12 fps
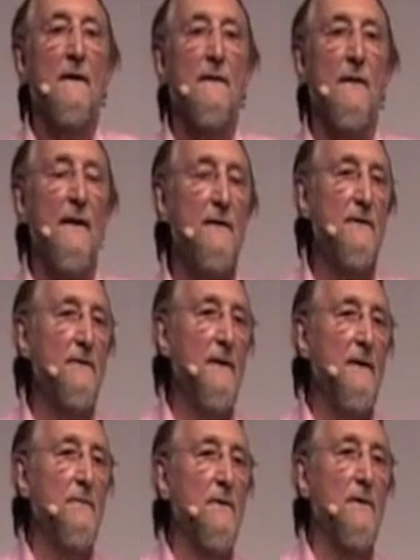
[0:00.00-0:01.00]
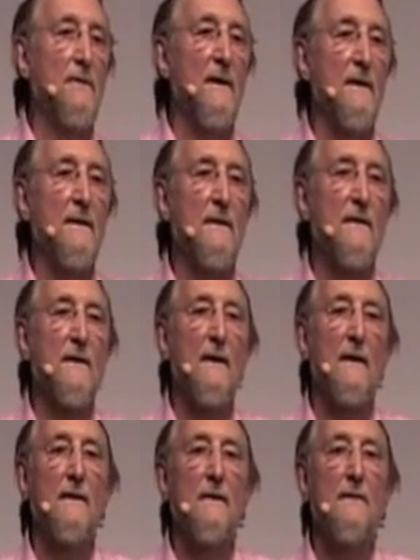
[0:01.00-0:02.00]
So as you read more of
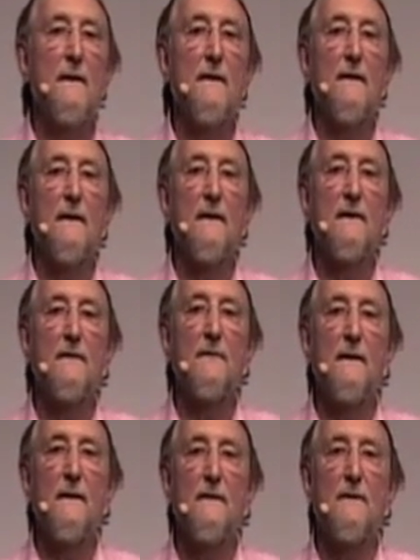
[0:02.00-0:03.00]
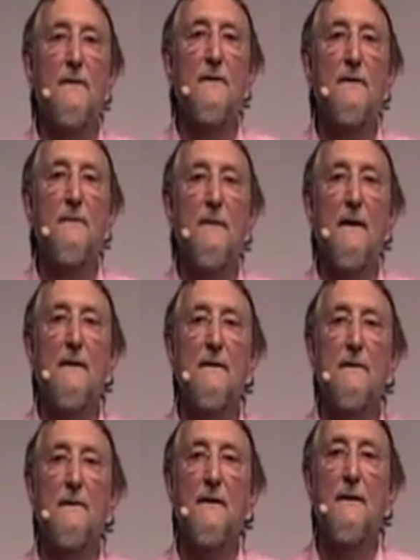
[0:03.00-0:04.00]
Wittgenstein, you realize when he talks
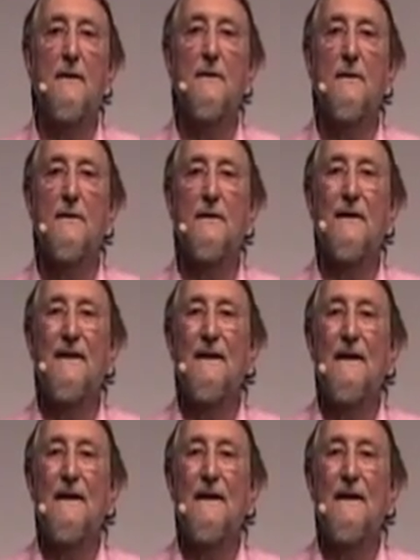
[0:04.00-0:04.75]
about what he calls